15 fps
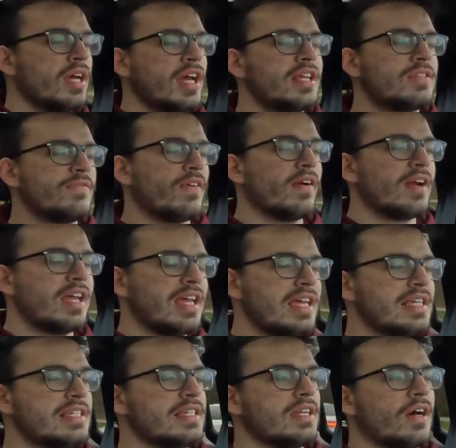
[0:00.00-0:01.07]
It's very
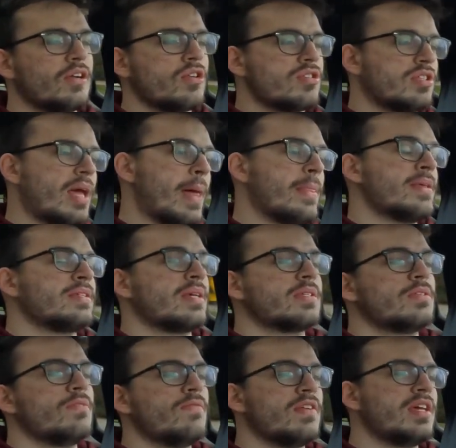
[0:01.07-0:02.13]
easy to understand this
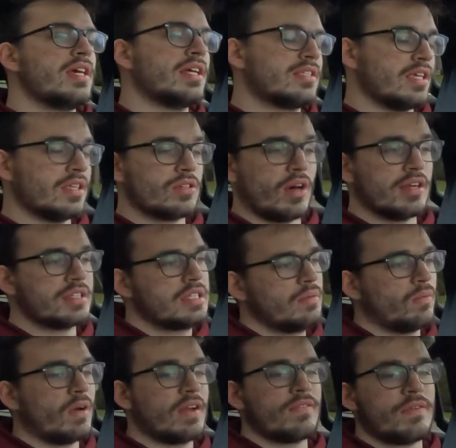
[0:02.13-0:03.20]
SUV. It's honestly
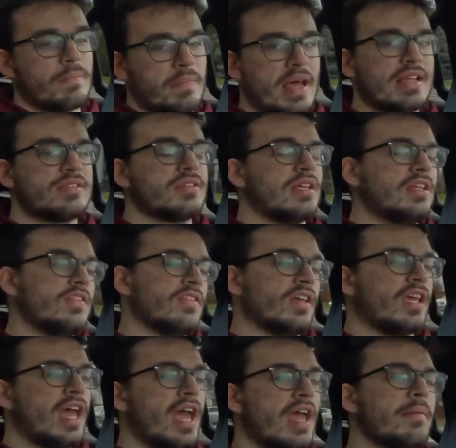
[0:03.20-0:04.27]
one of the best in the
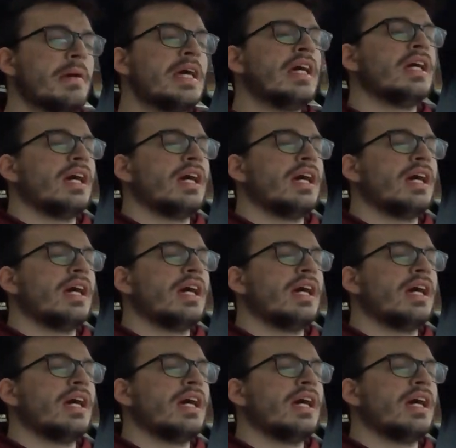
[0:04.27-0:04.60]
game.